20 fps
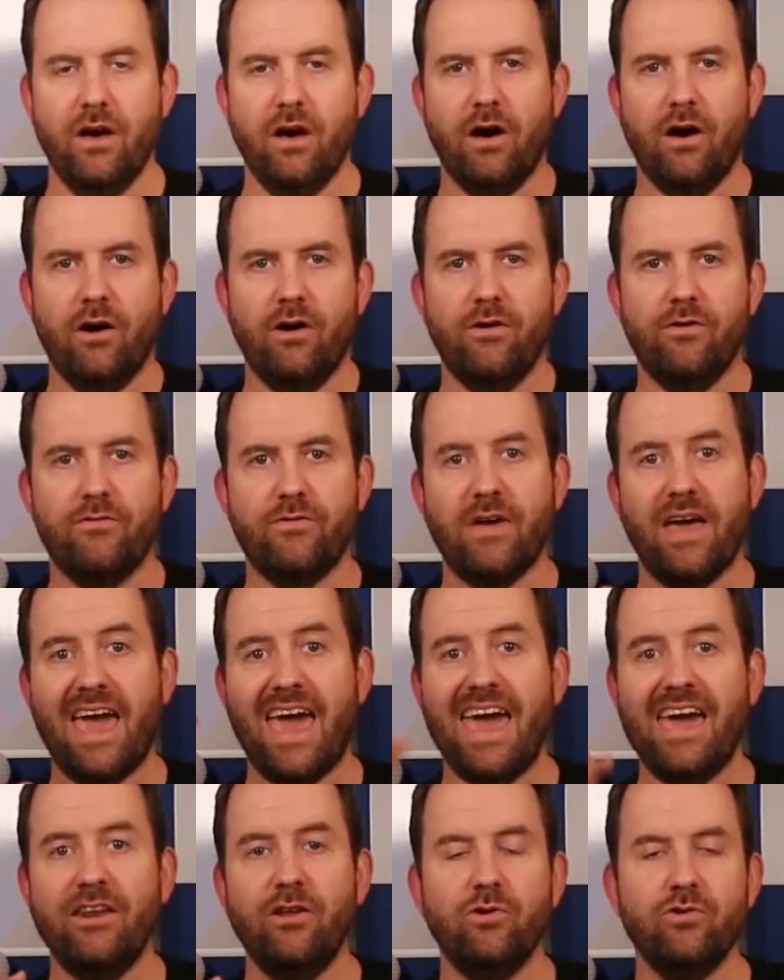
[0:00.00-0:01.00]
of
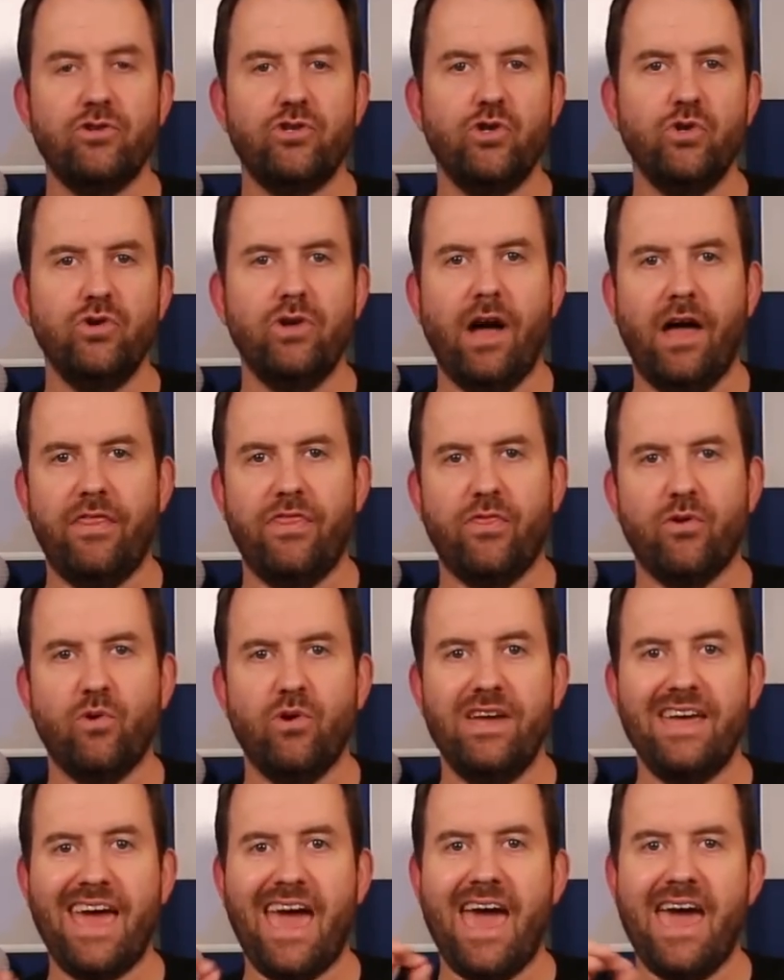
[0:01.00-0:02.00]

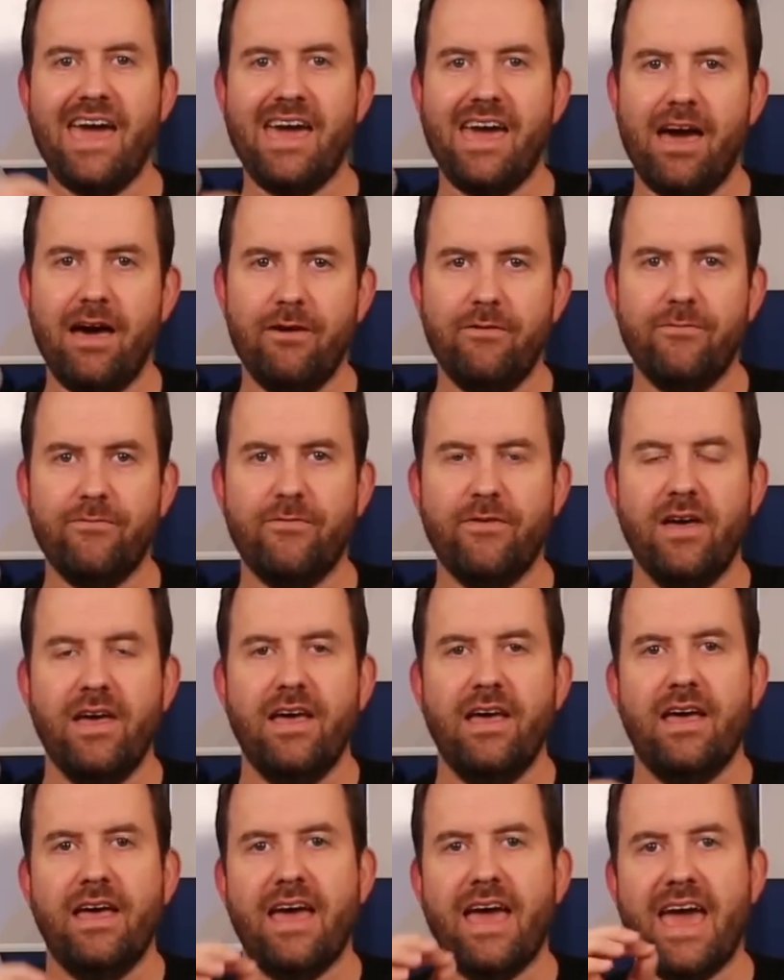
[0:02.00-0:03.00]
802.3 AF,
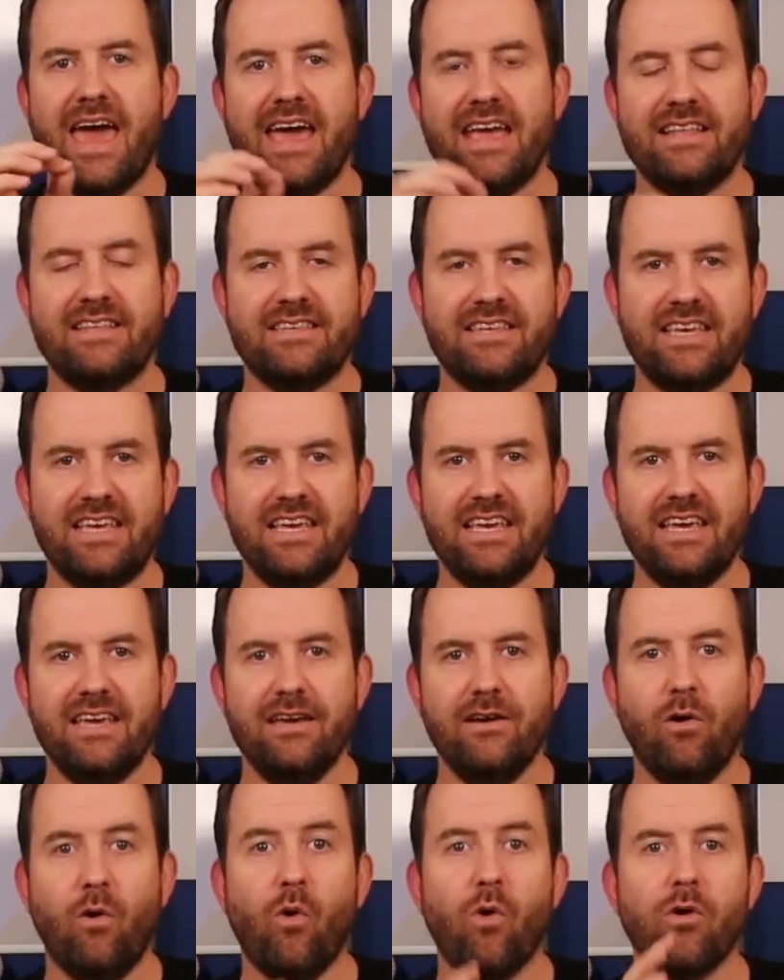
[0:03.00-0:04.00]

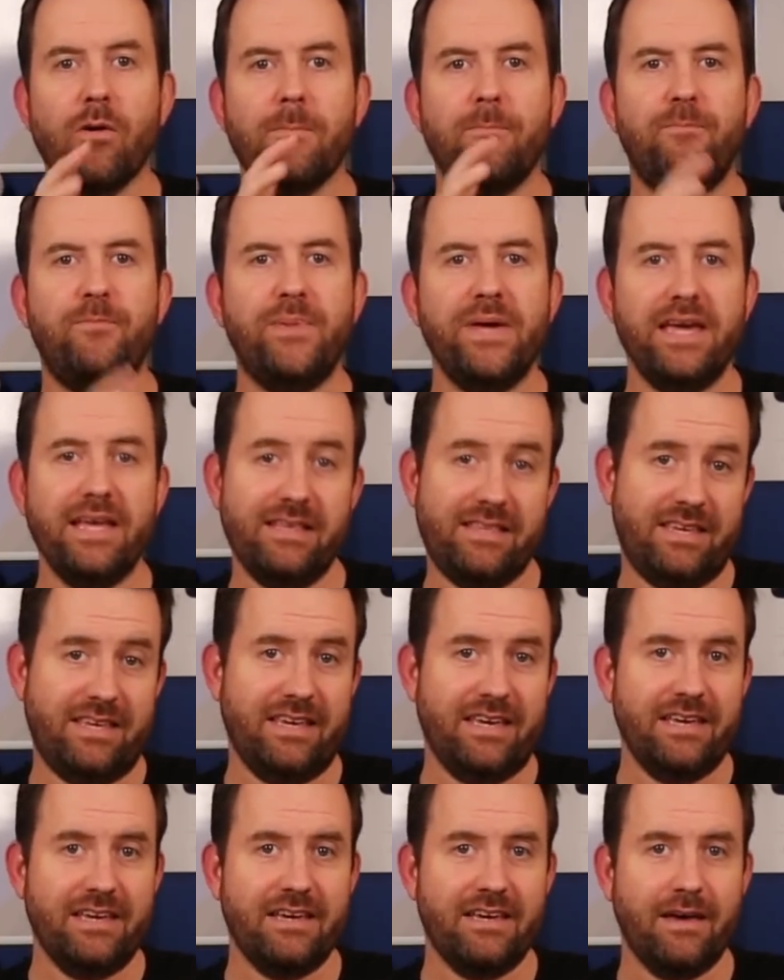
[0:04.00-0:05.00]
AT, or
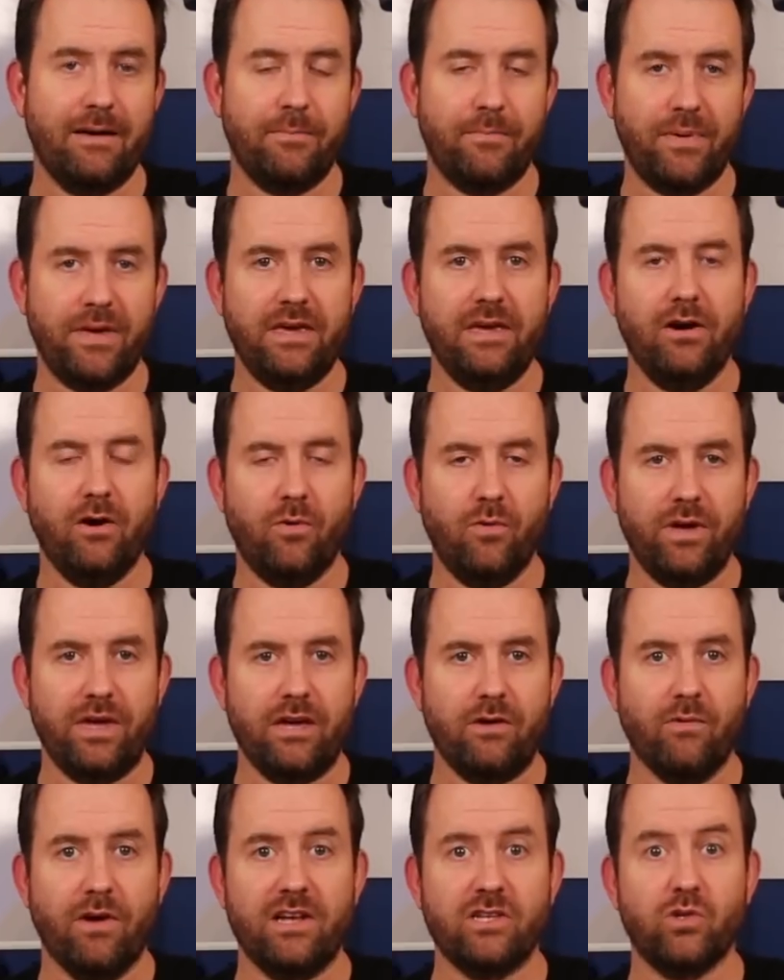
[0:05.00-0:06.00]
BT
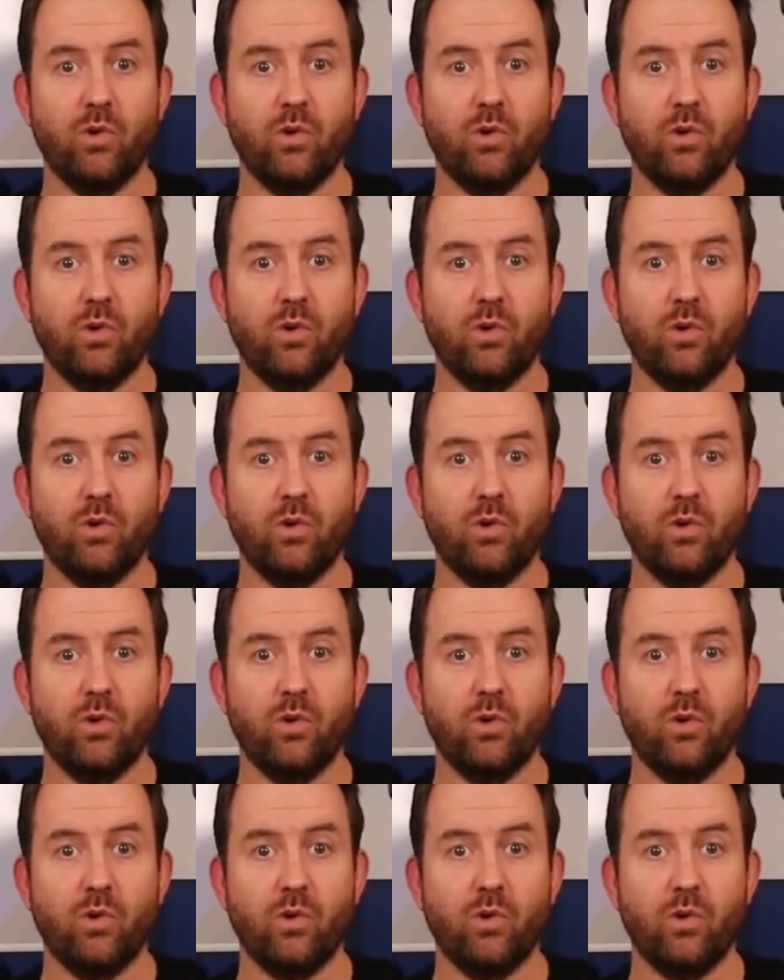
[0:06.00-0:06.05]
PoE, right?